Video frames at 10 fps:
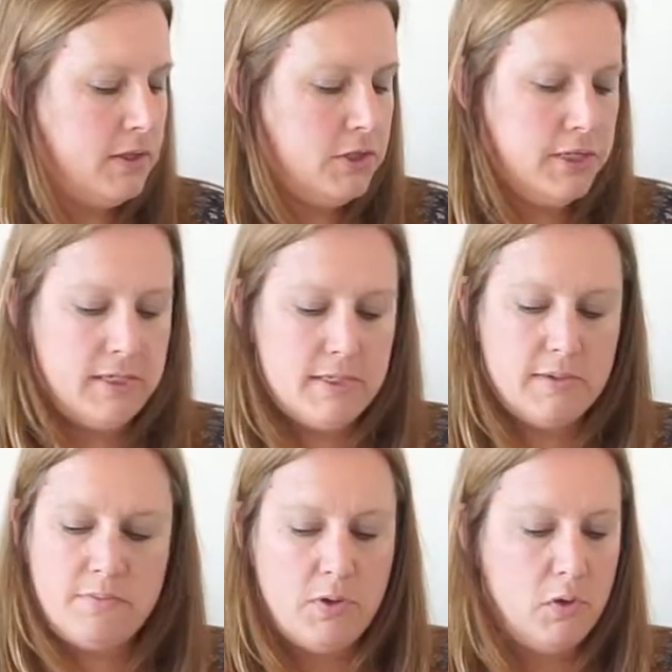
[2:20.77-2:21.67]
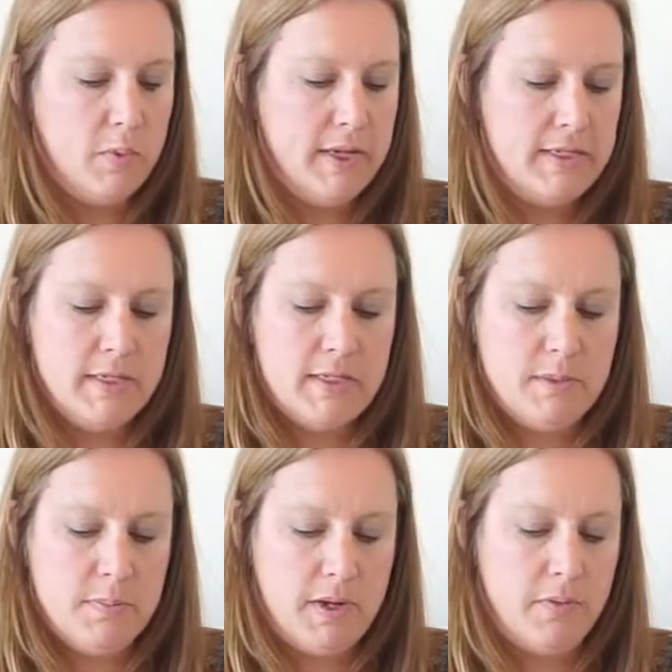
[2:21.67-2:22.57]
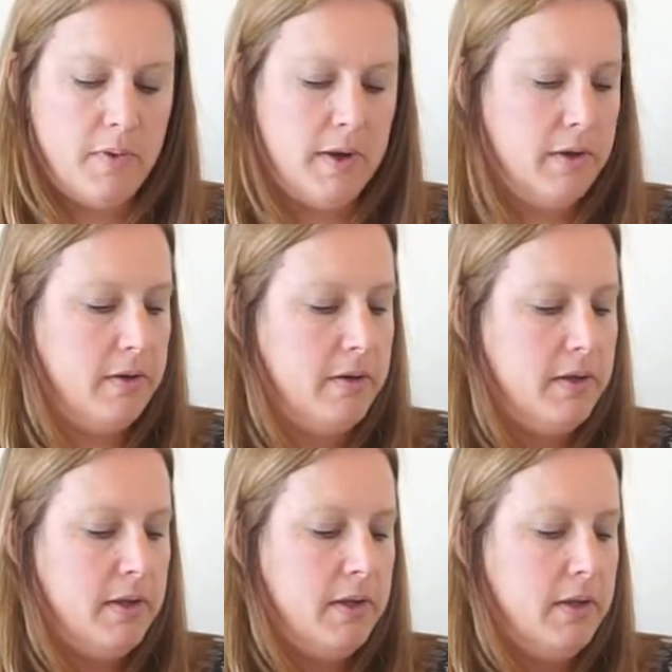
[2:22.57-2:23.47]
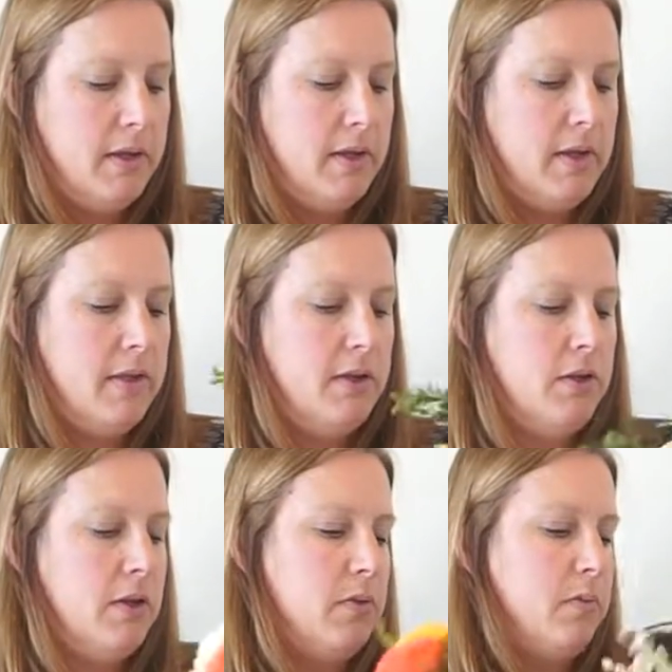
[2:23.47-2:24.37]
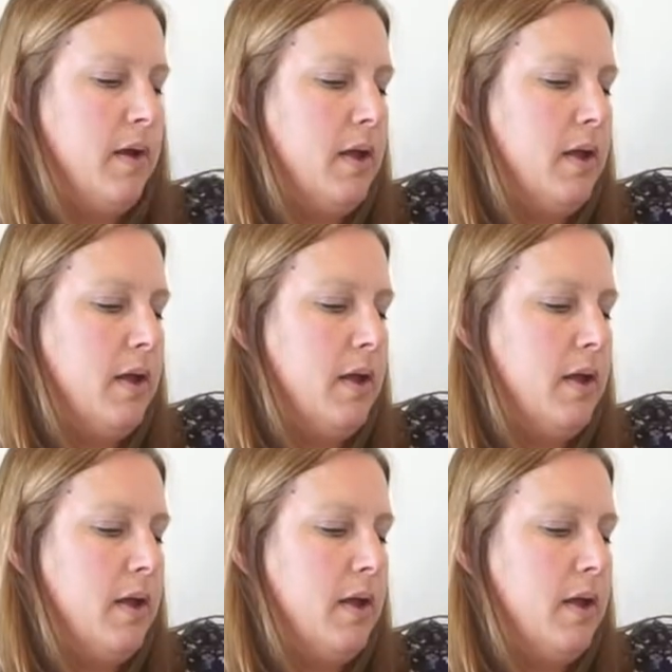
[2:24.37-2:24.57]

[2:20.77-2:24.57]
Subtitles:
just Oasis bind wire, and then you can